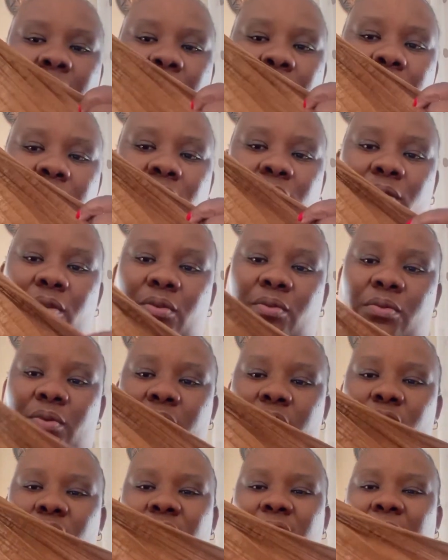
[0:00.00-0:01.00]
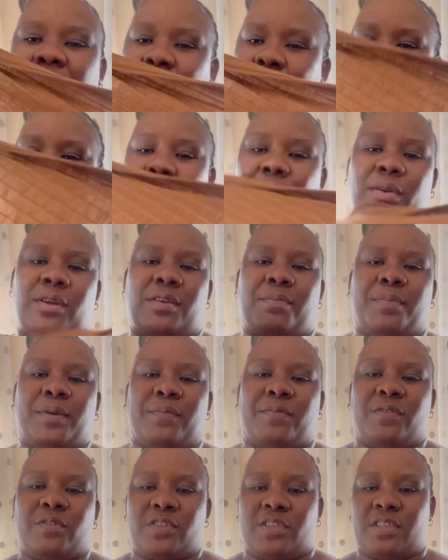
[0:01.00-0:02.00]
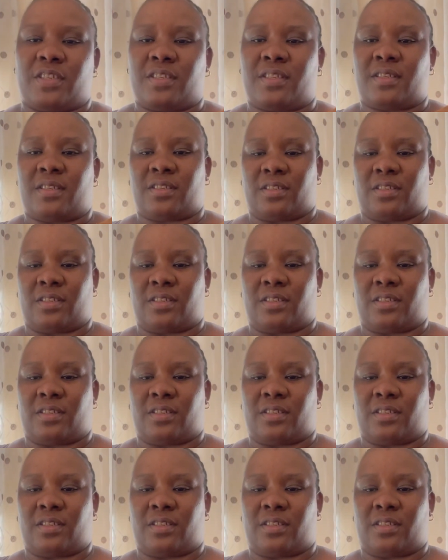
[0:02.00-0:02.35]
It's got a hoodie. Not that I wear it, but for just